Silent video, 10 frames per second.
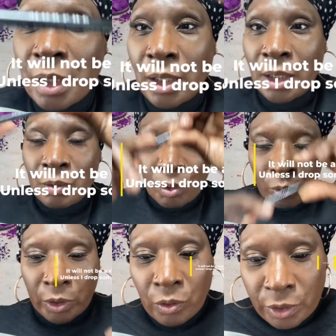And what
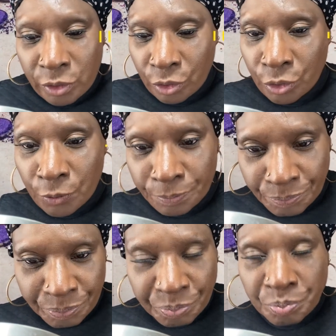we're going to do,
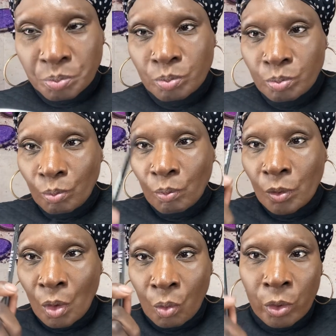
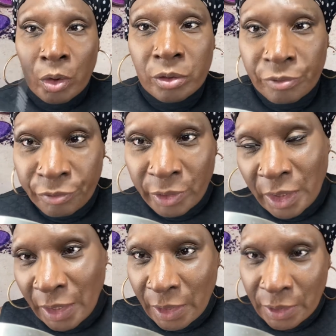we're going to
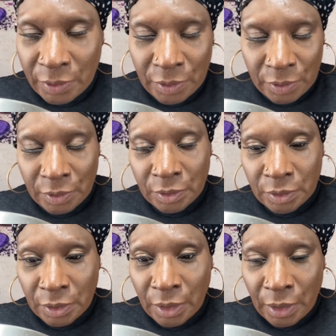freehand.
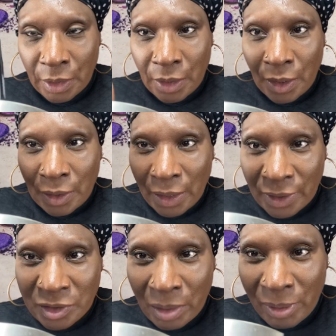
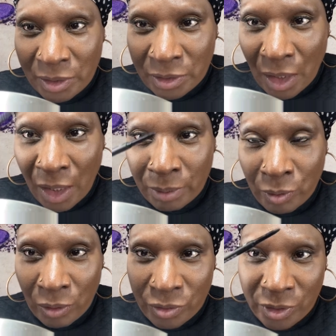Last time I did the
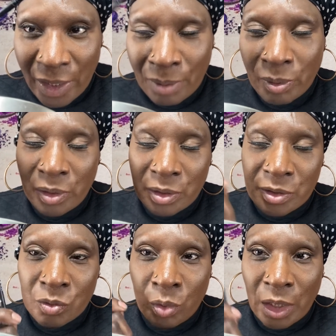eyebrow stamp, and this
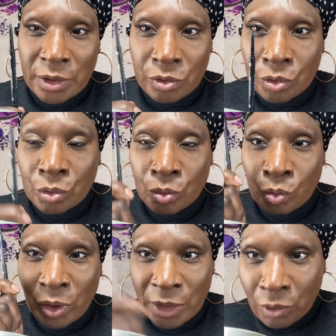is what I do
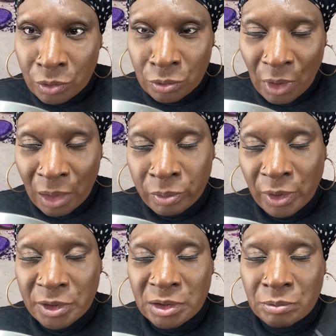when I don't do the eyebrow
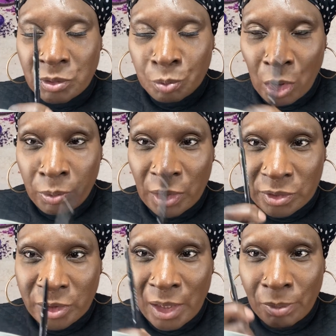
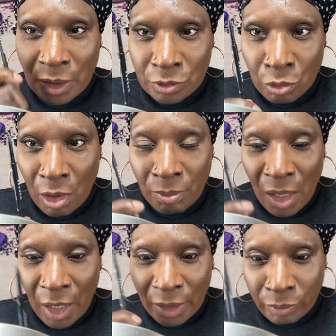stamp, I draw my
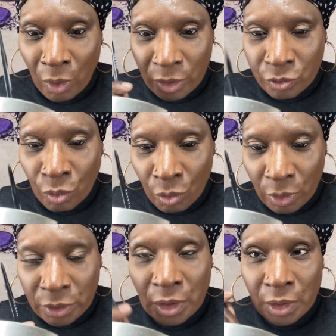eyebrows on.